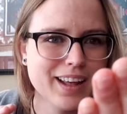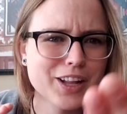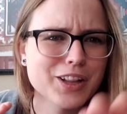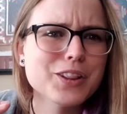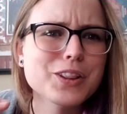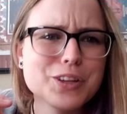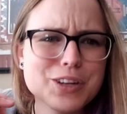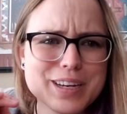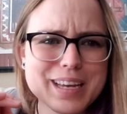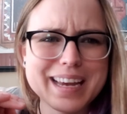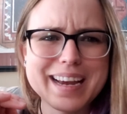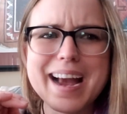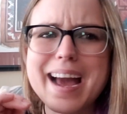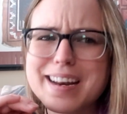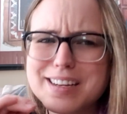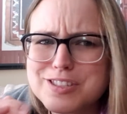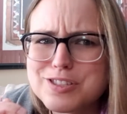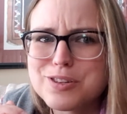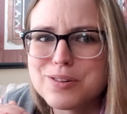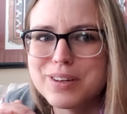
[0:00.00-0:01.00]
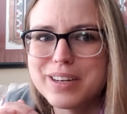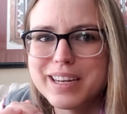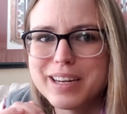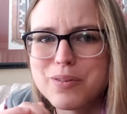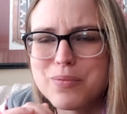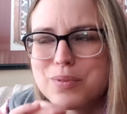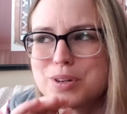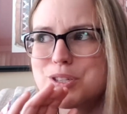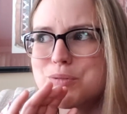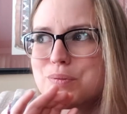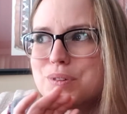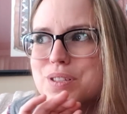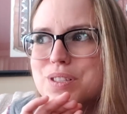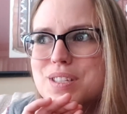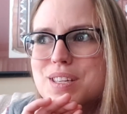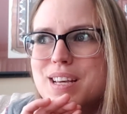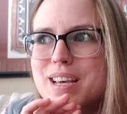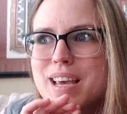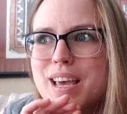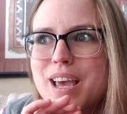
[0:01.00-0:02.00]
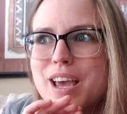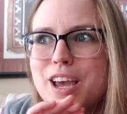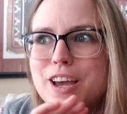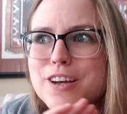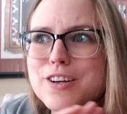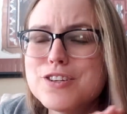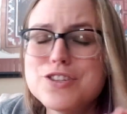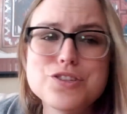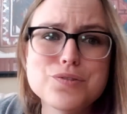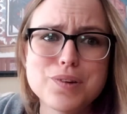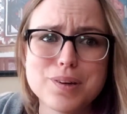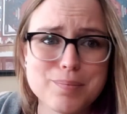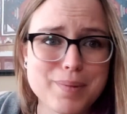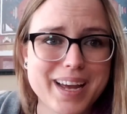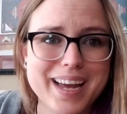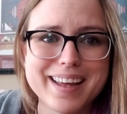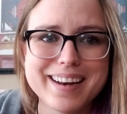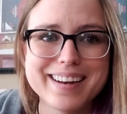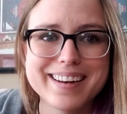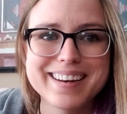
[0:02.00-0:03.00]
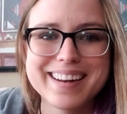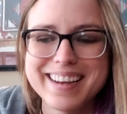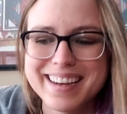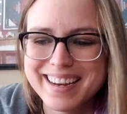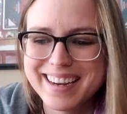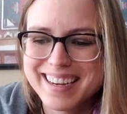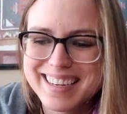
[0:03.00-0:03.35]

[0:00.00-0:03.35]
looking at a screen, which was doing my head in.